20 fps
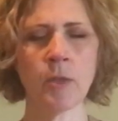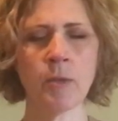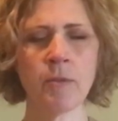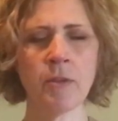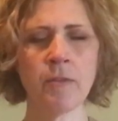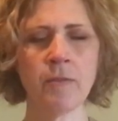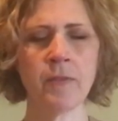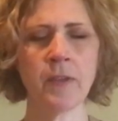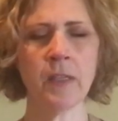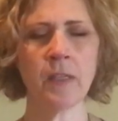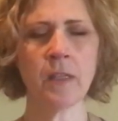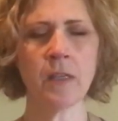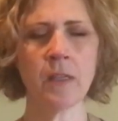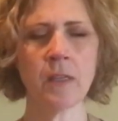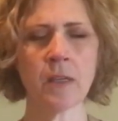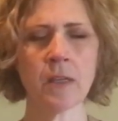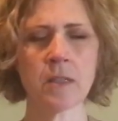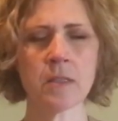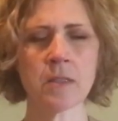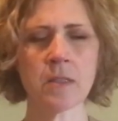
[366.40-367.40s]
Maybe feeling
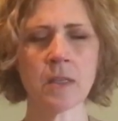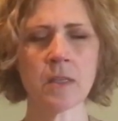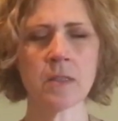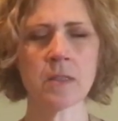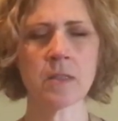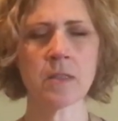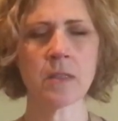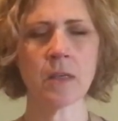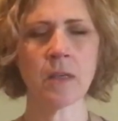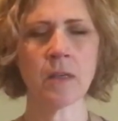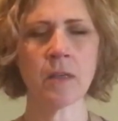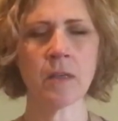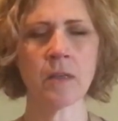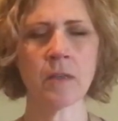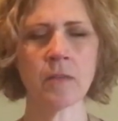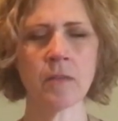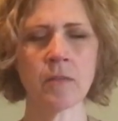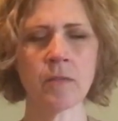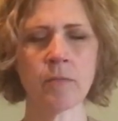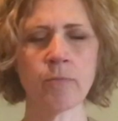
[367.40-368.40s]
that sense
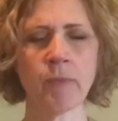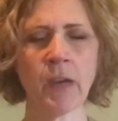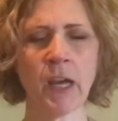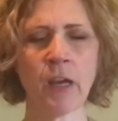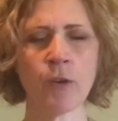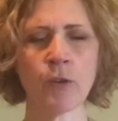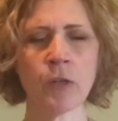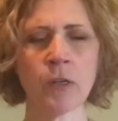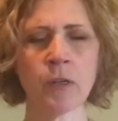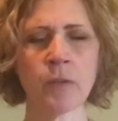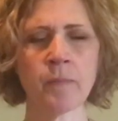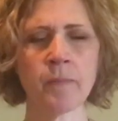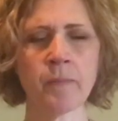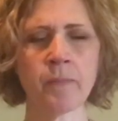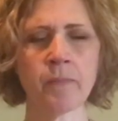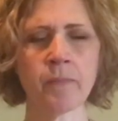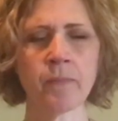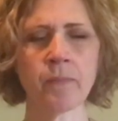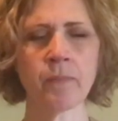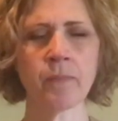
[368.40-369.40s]
of power,
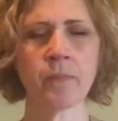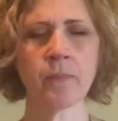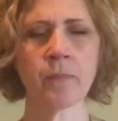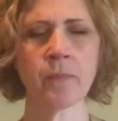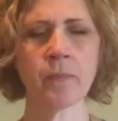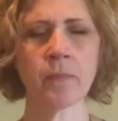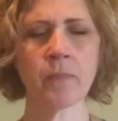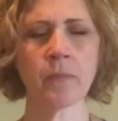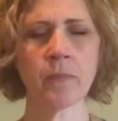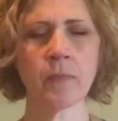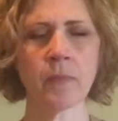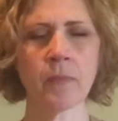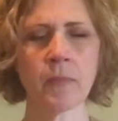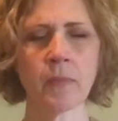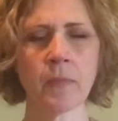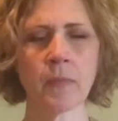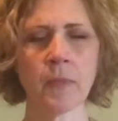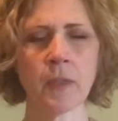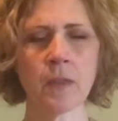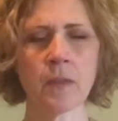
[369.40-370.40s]

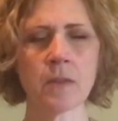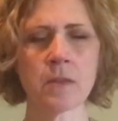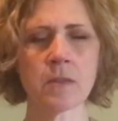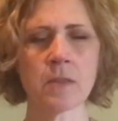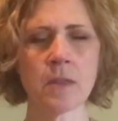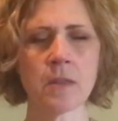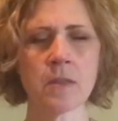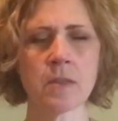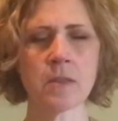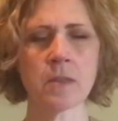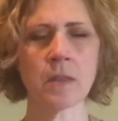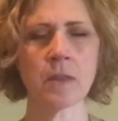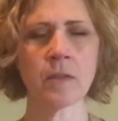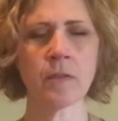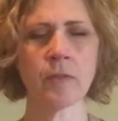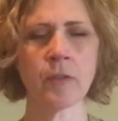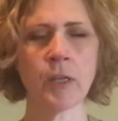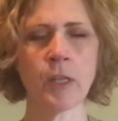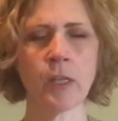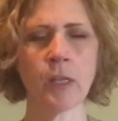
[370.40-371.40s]
and sense
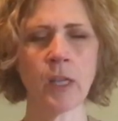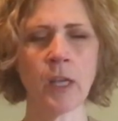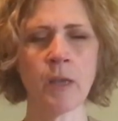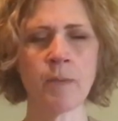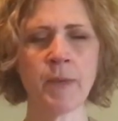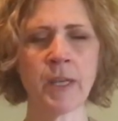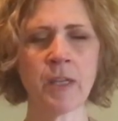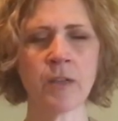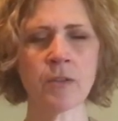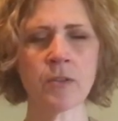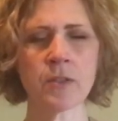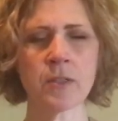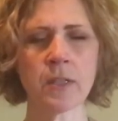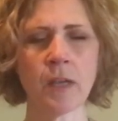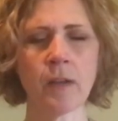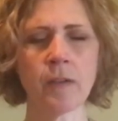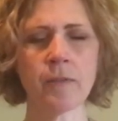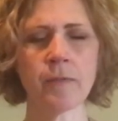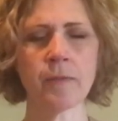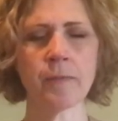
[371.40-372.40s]
of reclaiming
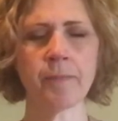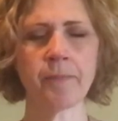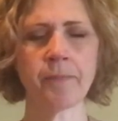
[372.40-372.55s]
yourself.